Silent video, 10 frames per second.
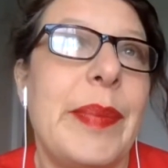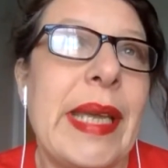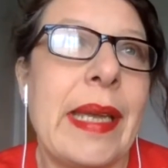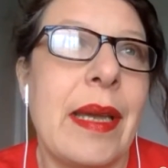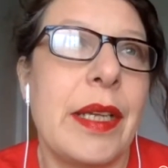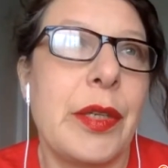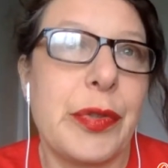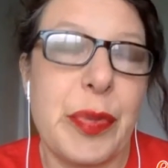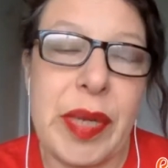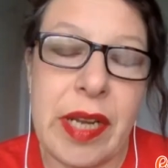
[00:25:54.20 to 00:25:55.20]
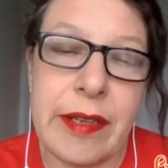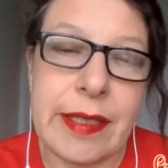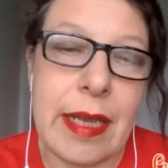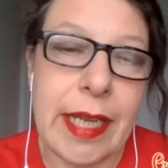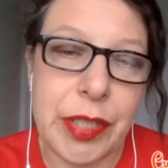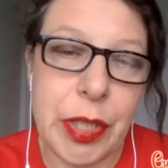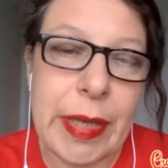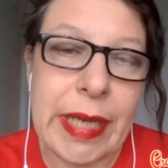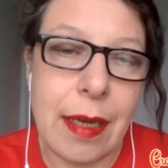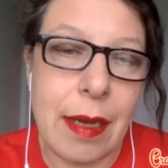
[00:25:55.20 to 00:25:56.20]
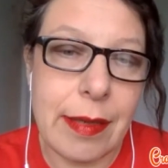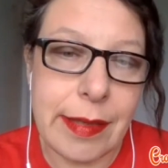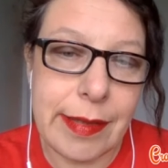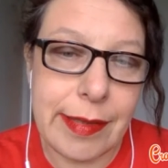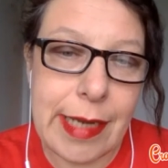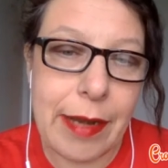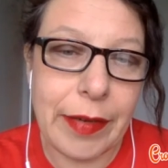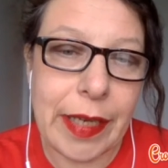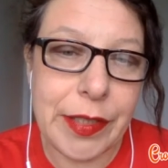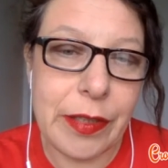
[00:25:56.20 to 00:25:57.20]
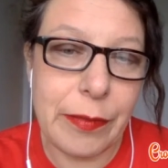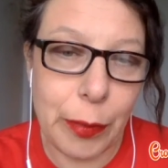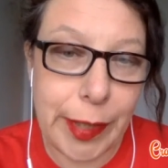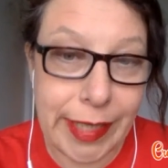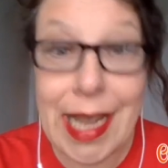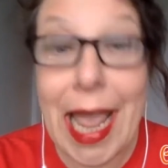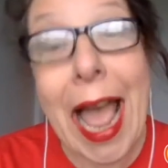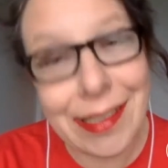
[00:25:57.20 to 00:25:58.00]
Being an entrepreneur is like chewing glass and staring into the void at